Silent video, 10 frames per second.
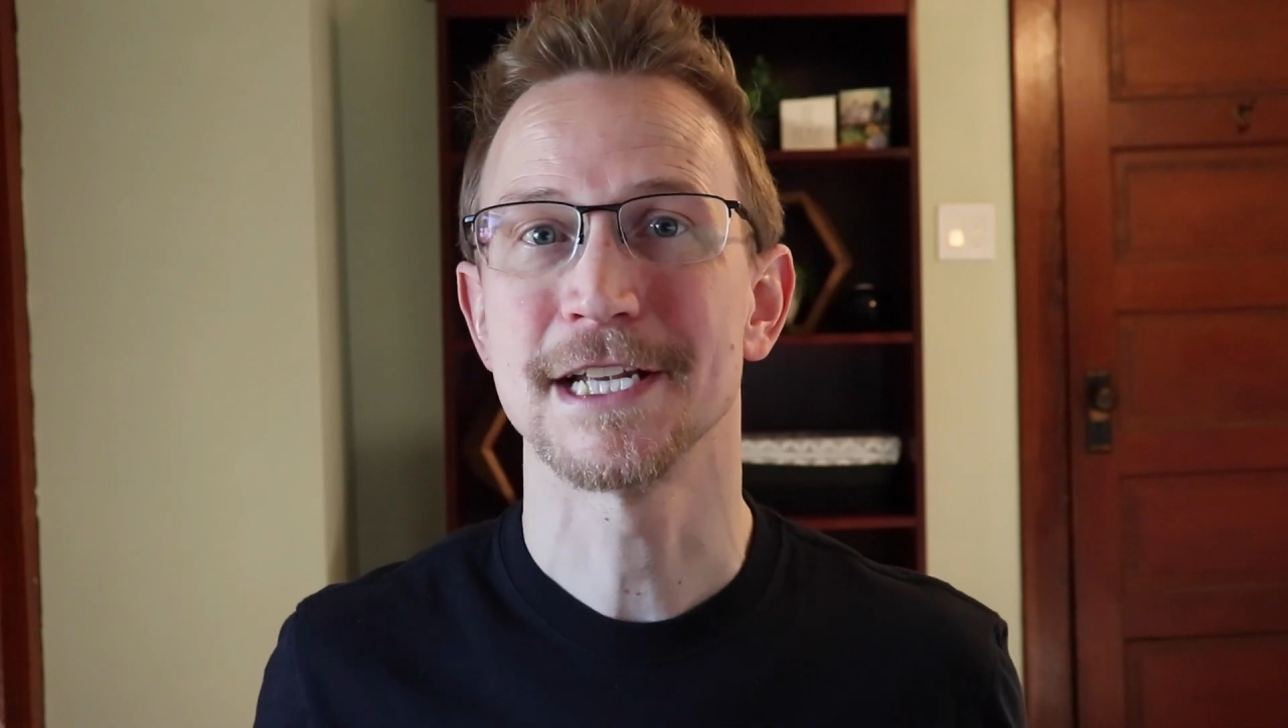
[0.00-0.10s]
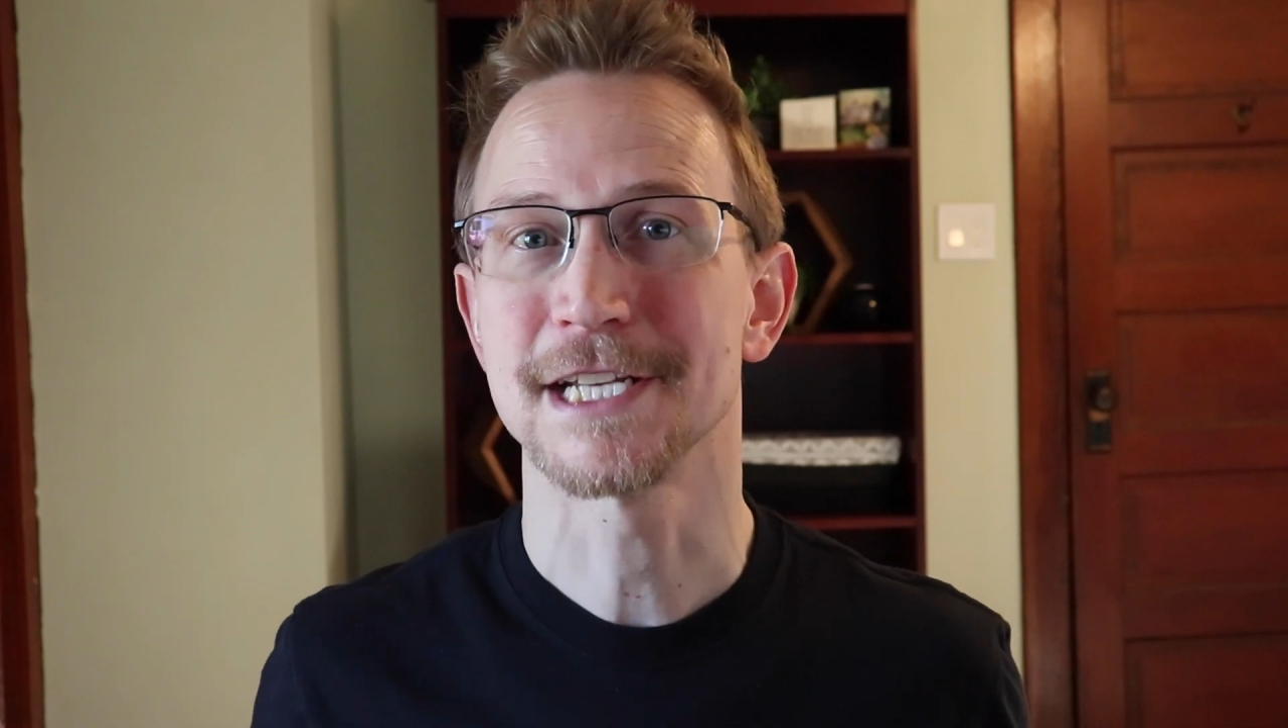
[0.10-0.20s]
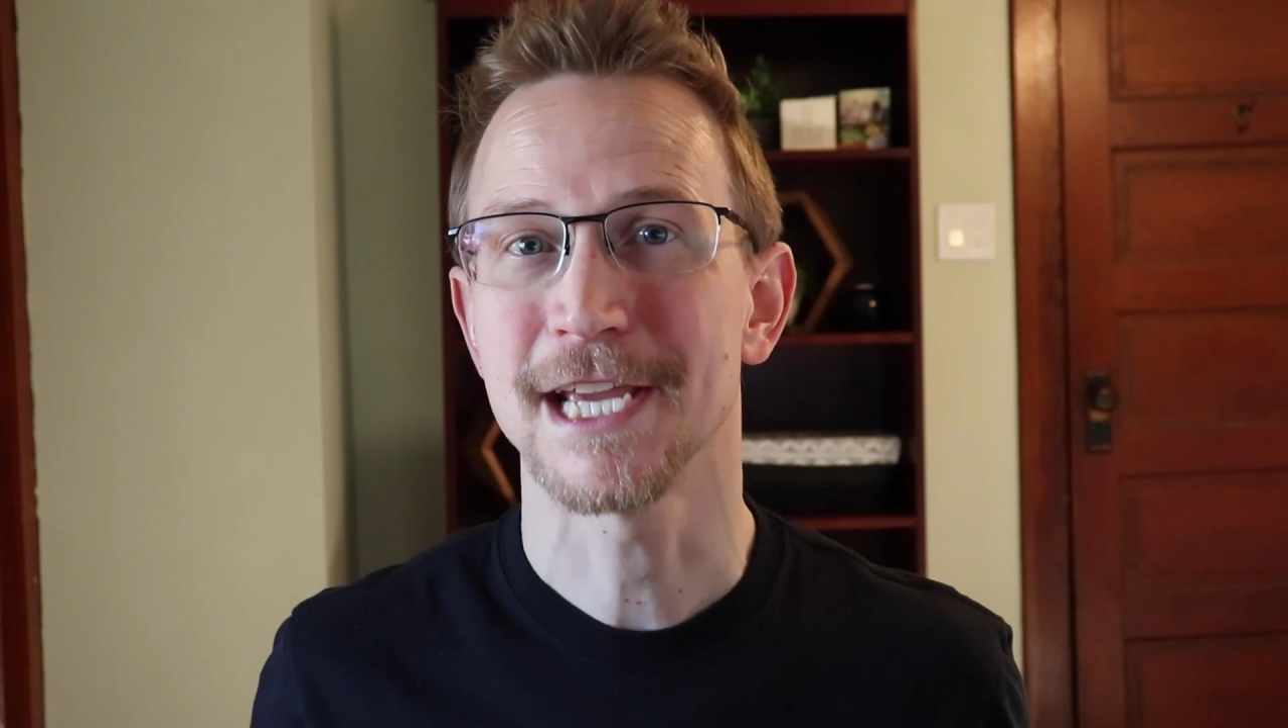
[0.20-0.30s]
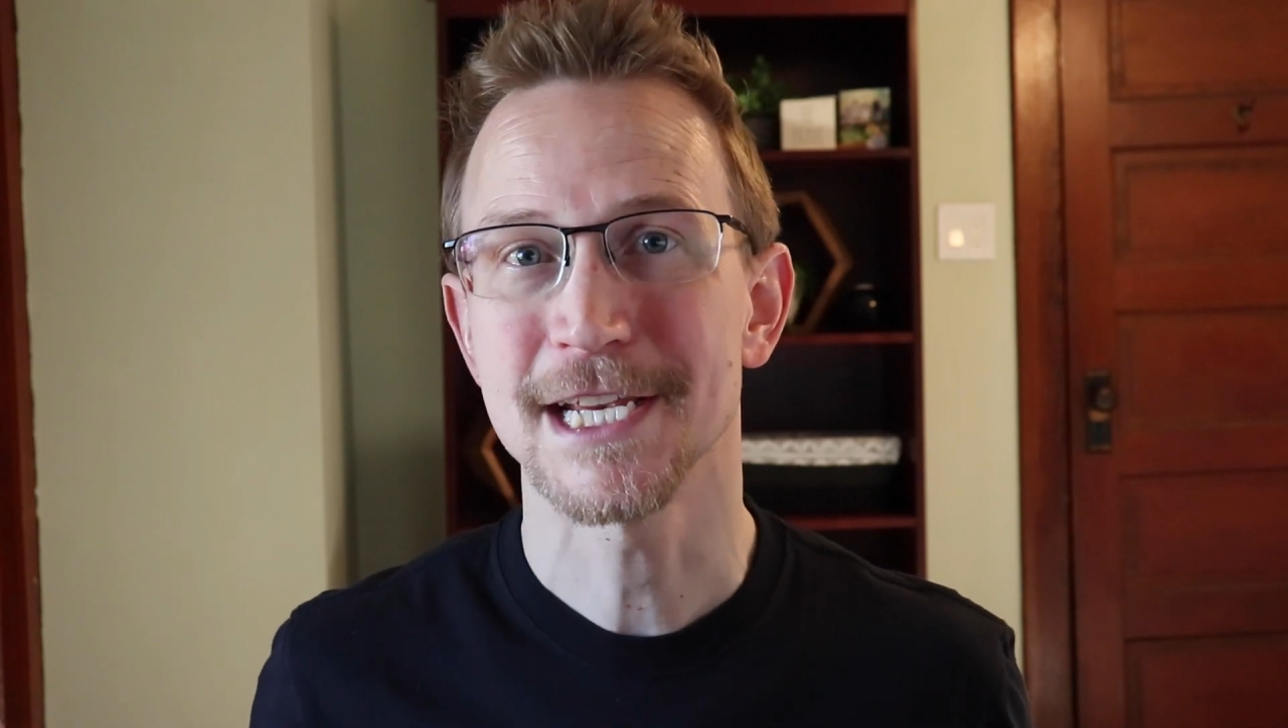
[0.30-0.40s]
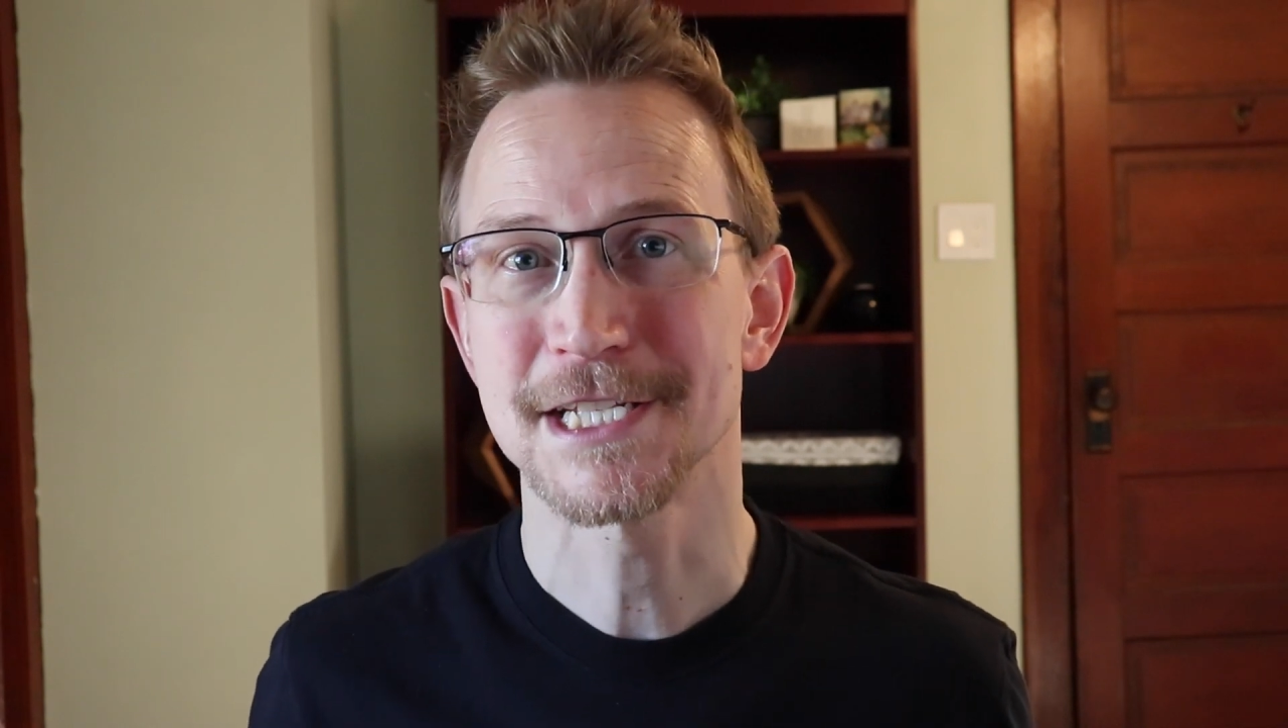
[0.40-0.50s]

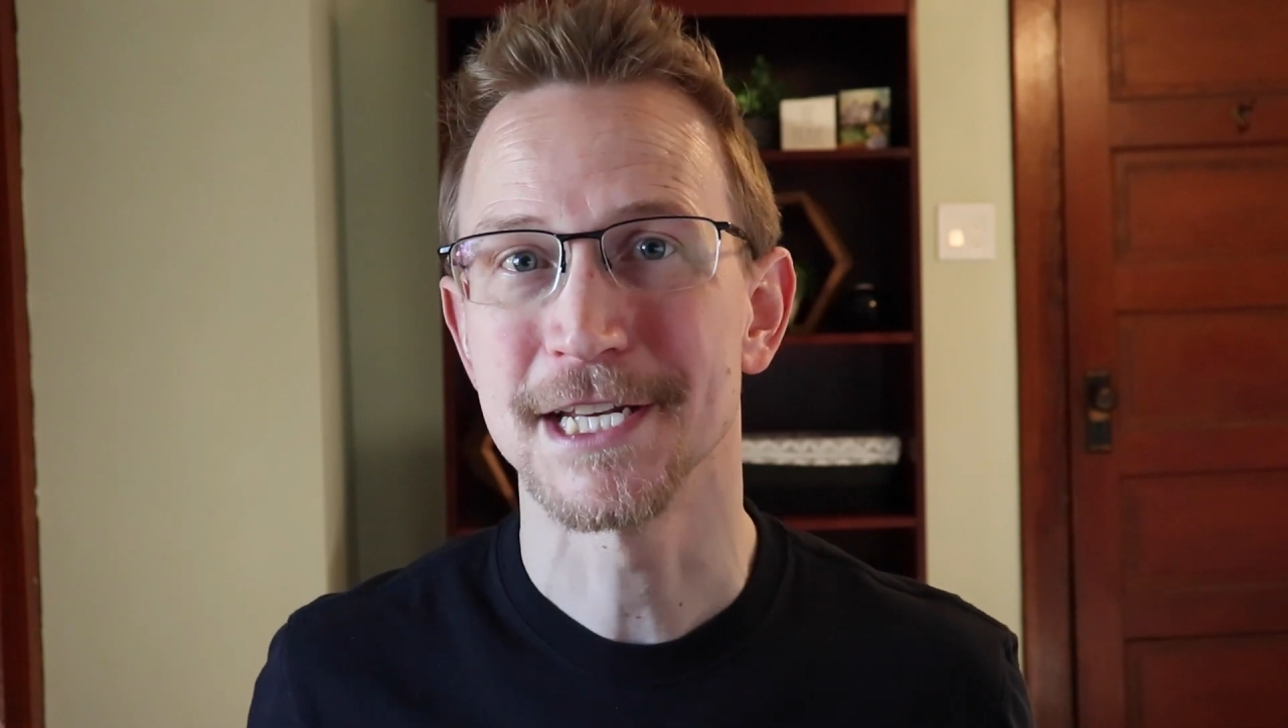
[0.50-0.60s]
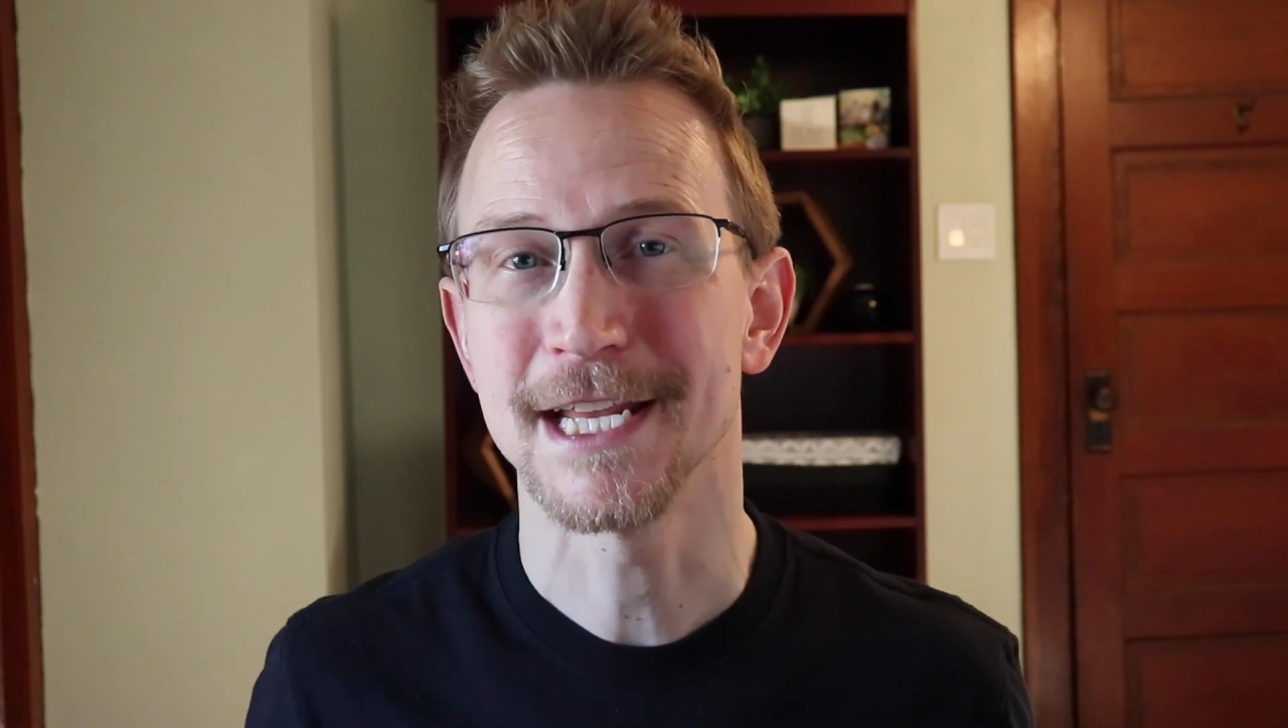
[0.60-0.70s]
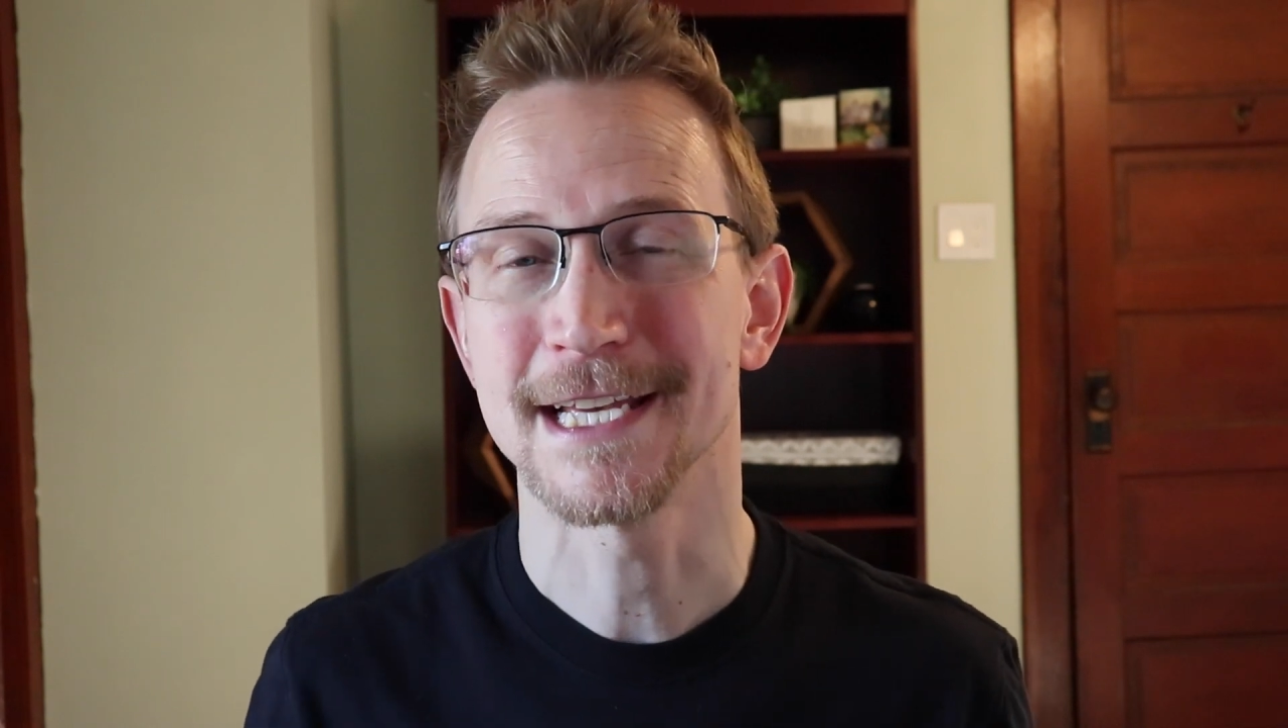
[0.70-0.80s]
education